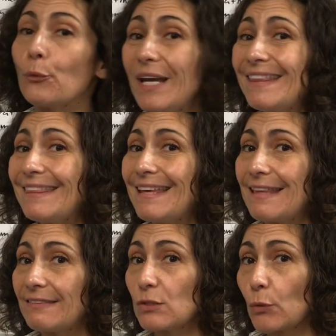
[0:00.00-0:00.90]
great thing
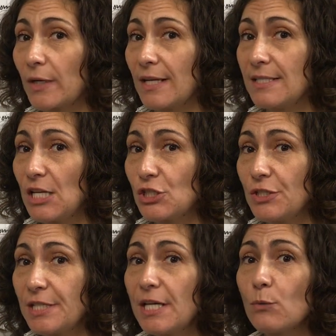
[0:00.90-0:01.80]
that this
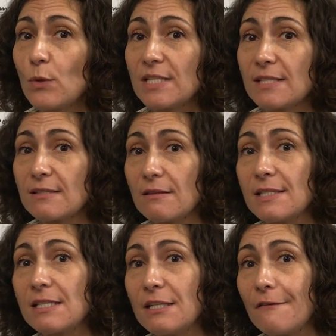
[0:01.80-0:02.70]
organization did was it
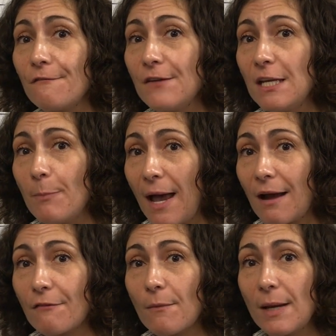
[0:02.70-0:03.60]
solicited
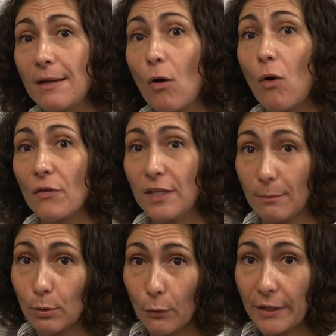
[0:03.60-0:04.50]
feedback from all the
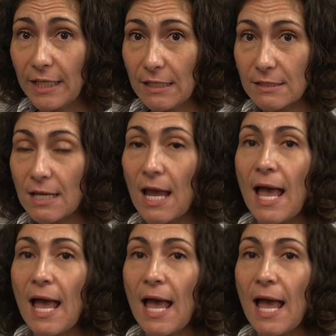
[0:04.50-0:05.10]
employees.